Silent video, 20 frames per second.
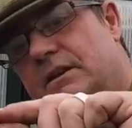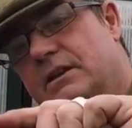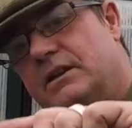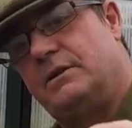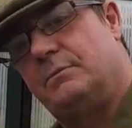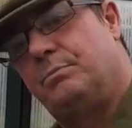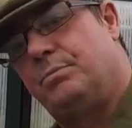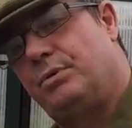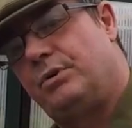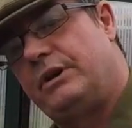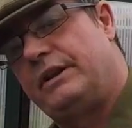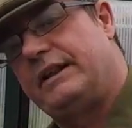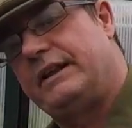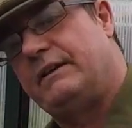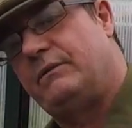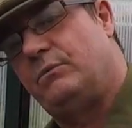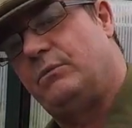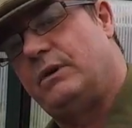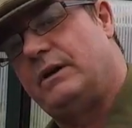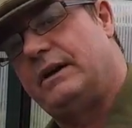You put it
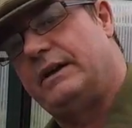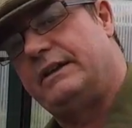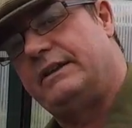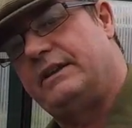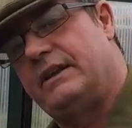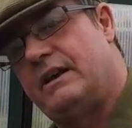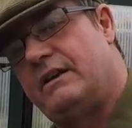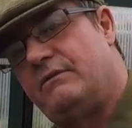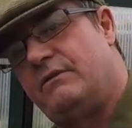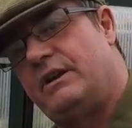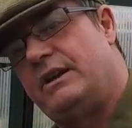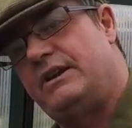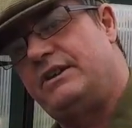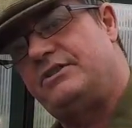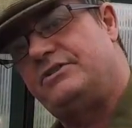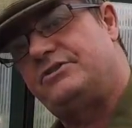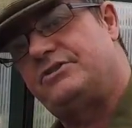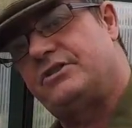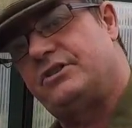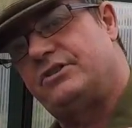that way, there
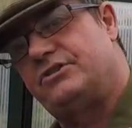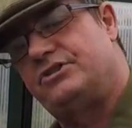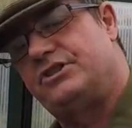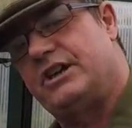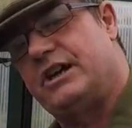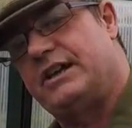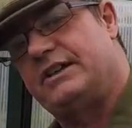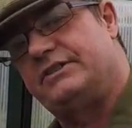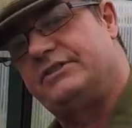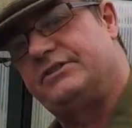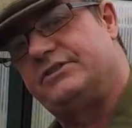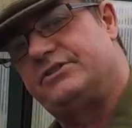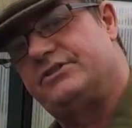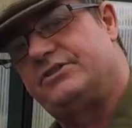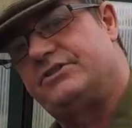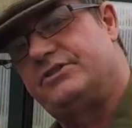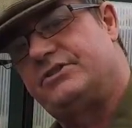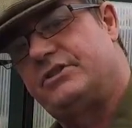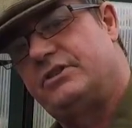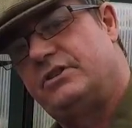is a
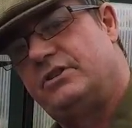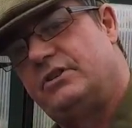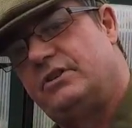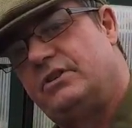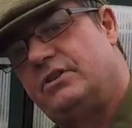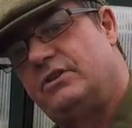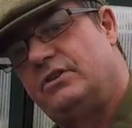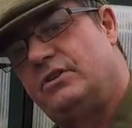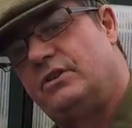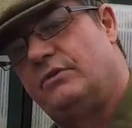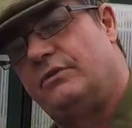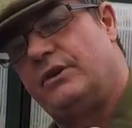chance of